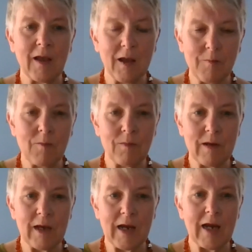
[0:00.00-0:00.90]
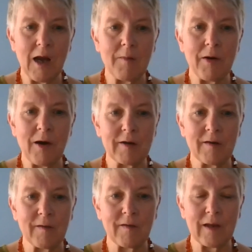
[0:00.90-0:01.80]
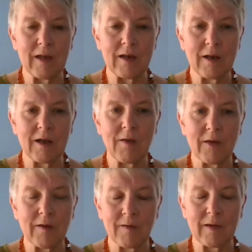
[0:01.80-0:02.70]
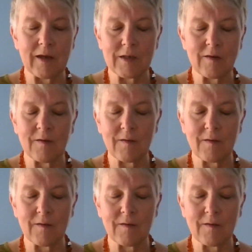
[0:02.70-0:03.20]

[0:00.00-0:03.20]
our partners in other sectors.